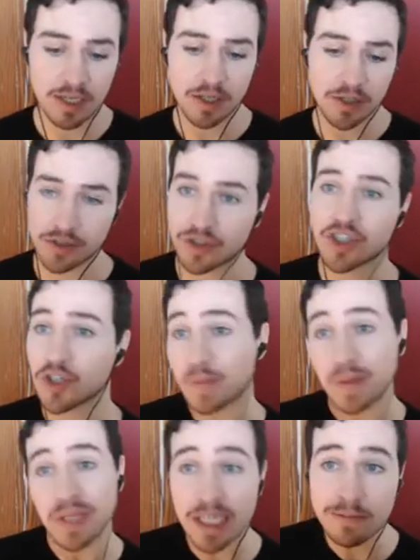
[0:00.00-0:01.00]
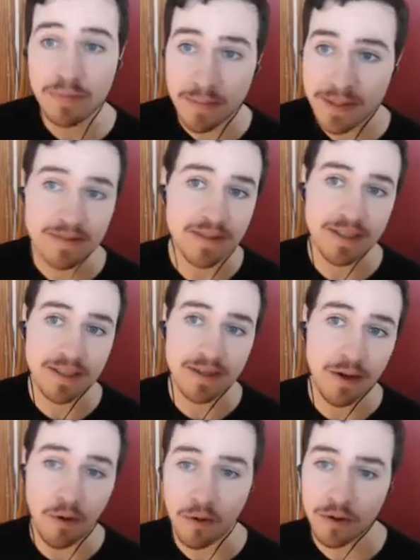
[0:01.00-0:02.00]
should be implemented
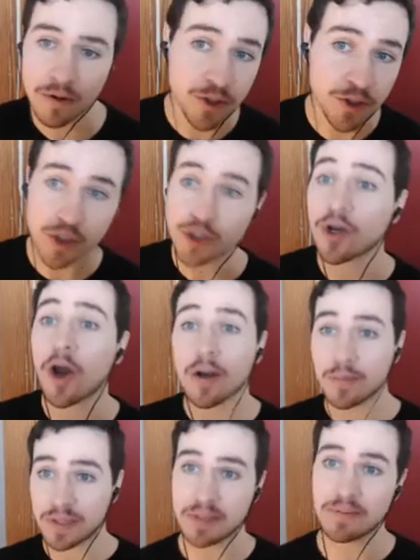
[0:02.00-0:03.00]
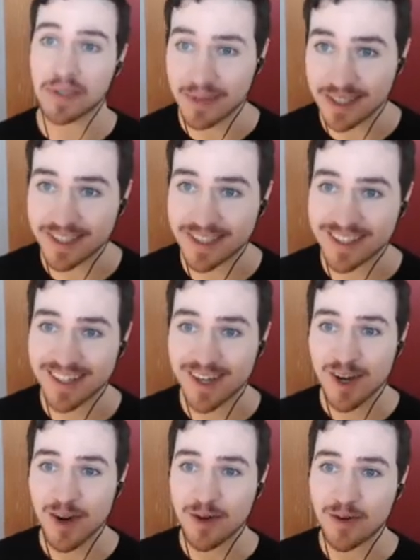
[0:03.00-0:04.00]
or should not be implemented,
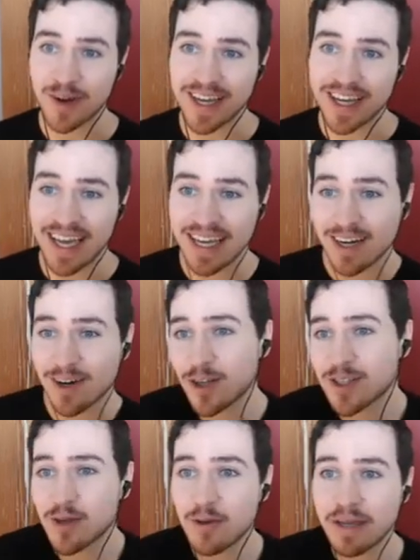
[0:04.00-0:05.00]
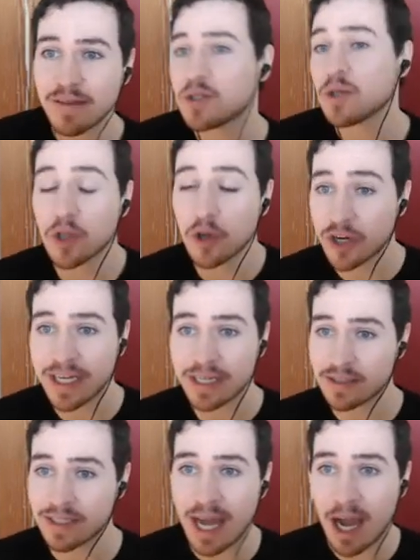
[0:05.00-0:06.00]
right? And it also gives you learnings
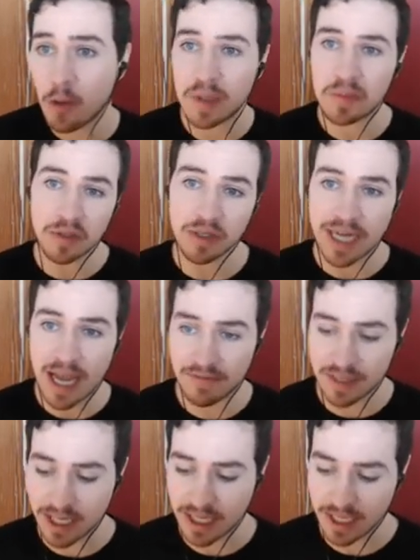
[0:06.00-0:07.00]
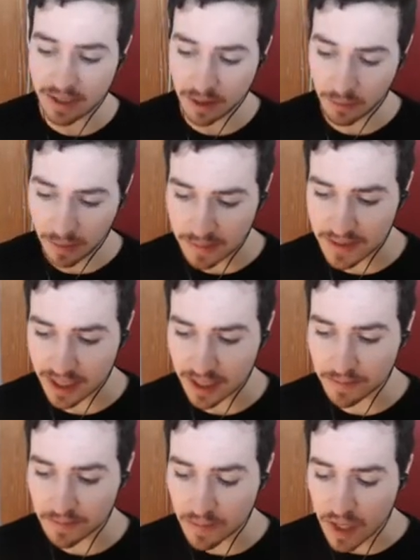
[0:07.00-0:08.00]
on how people are navigating on a website.
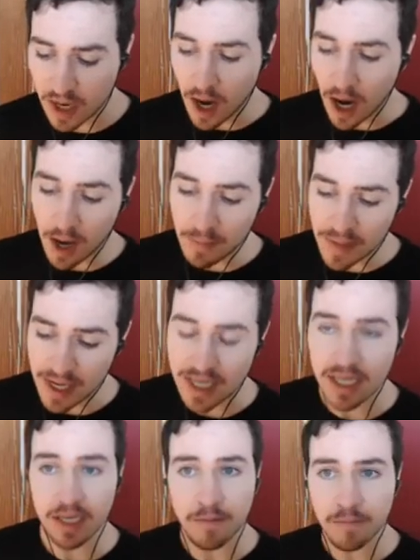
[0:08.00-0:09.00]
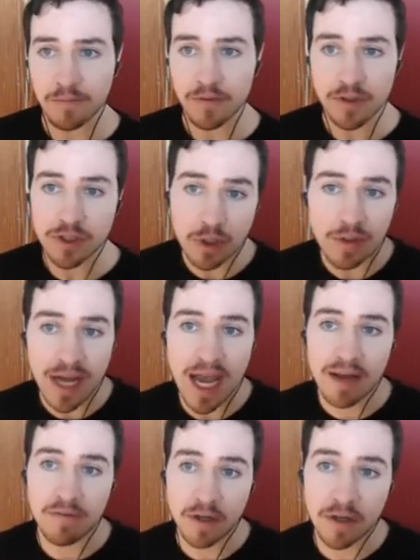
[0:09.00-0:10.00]
If you don't
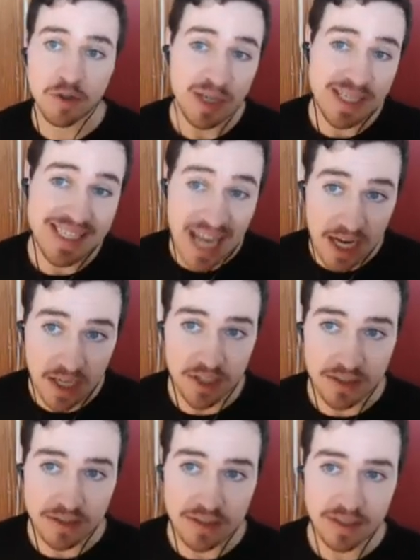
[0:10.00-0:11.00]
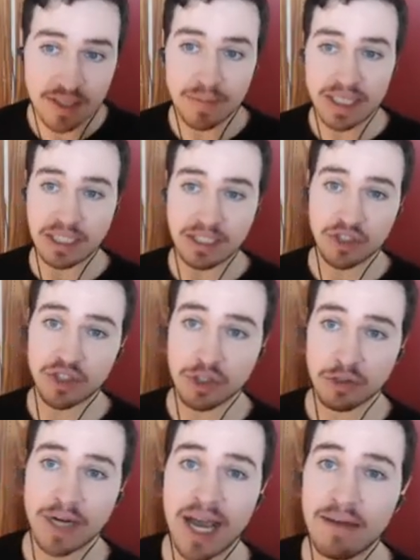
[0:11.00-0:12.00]
have enough transactions, meaning you
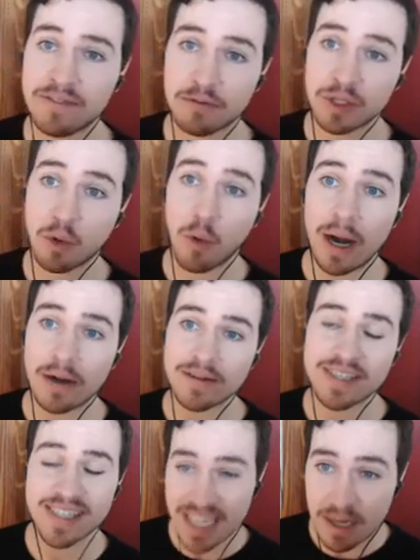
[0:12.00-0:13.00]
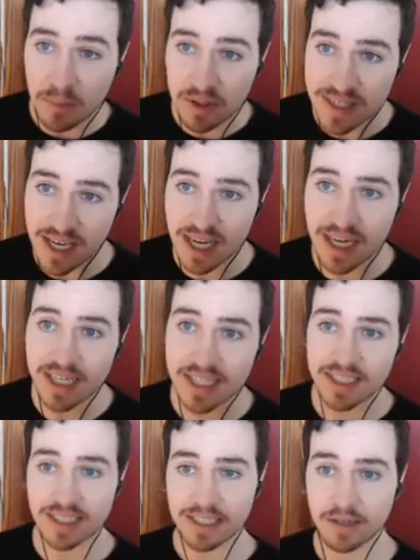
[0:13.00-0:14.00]
don't have the required sample
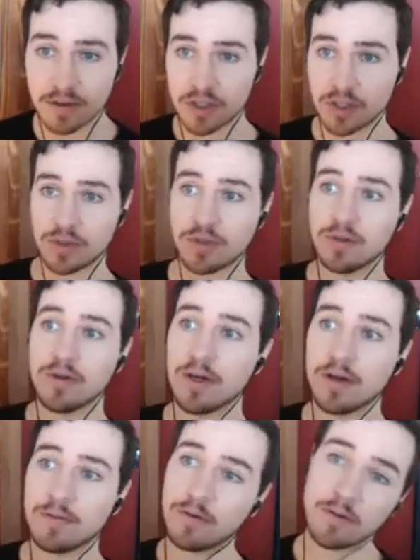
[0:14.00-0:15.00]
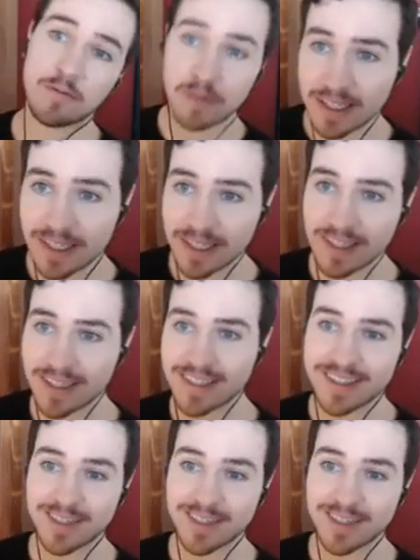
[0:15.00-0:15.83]
size to fulfill,